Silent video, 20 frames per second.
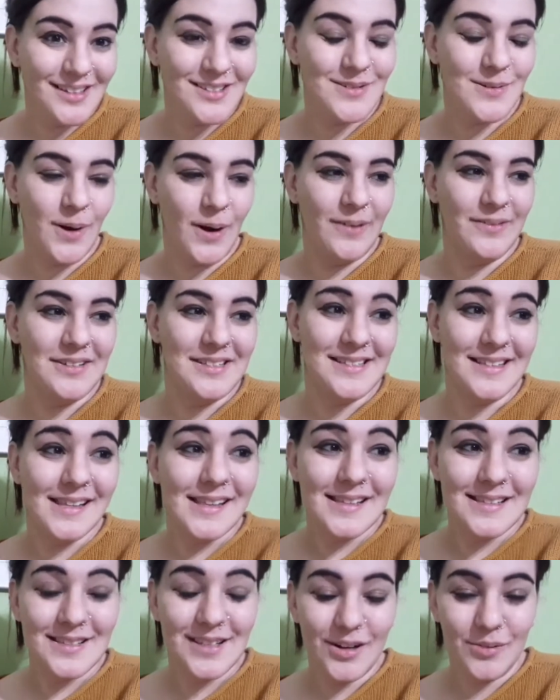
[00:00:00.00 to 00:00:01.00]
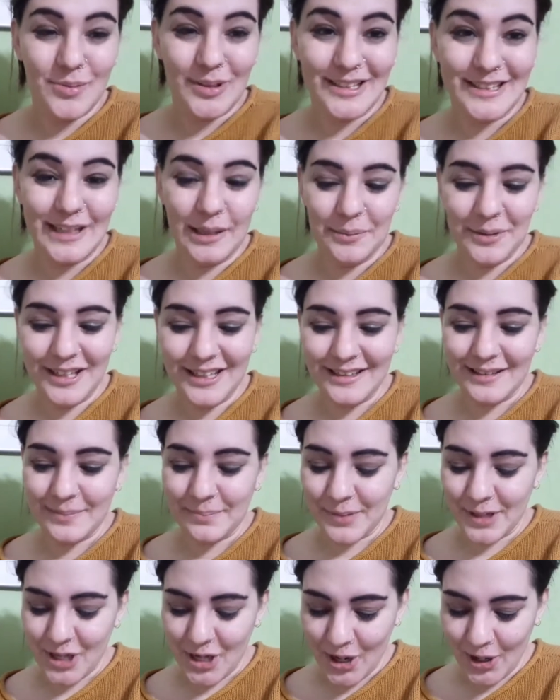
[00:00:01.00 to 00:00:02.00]
So obviously it's going to be limited,
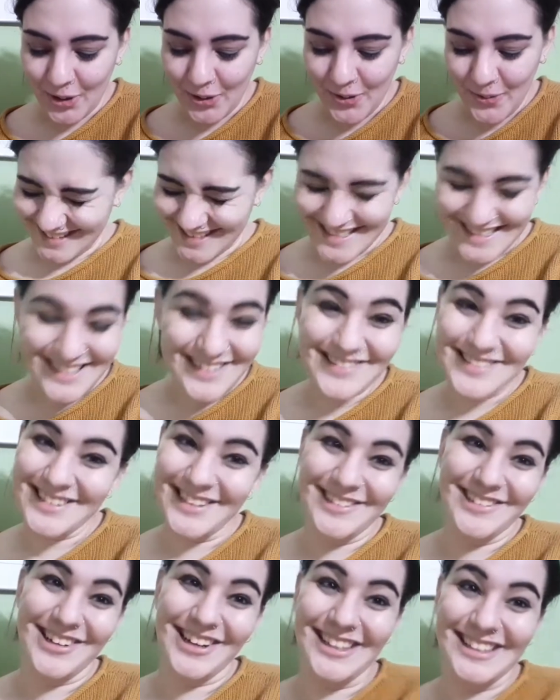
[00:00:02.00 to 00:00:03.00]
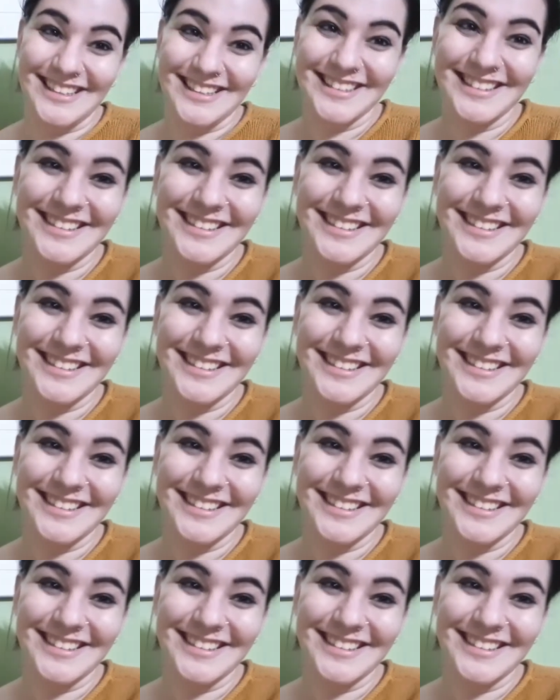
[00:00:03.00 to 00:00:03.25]
but no. So so good.